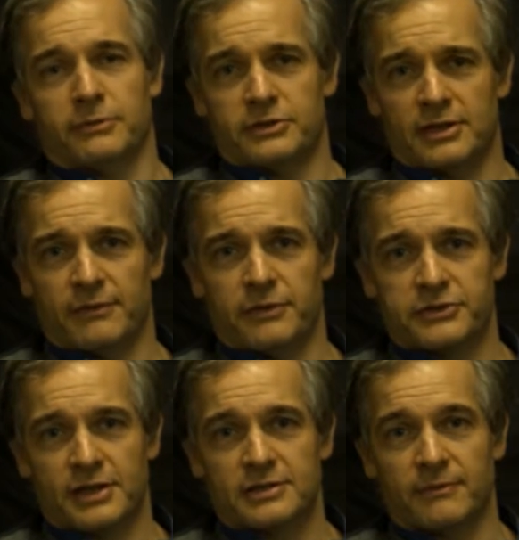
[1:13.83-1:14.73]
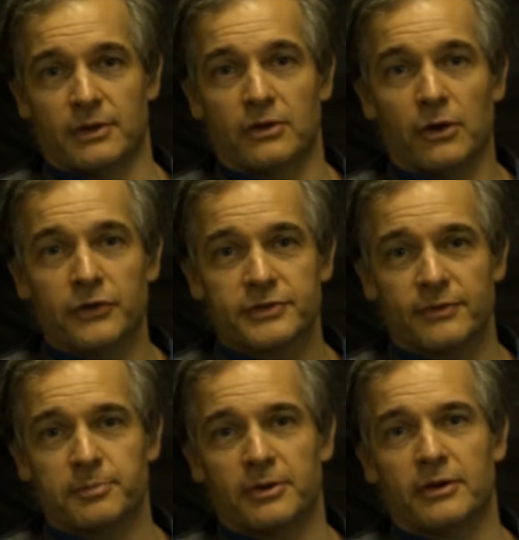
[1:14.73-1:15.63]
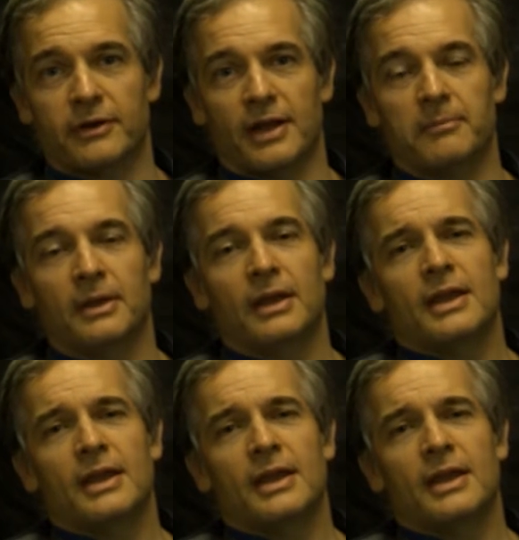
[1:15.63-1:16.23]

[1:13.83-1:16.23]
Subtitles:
which give you a sense of the goals of the program.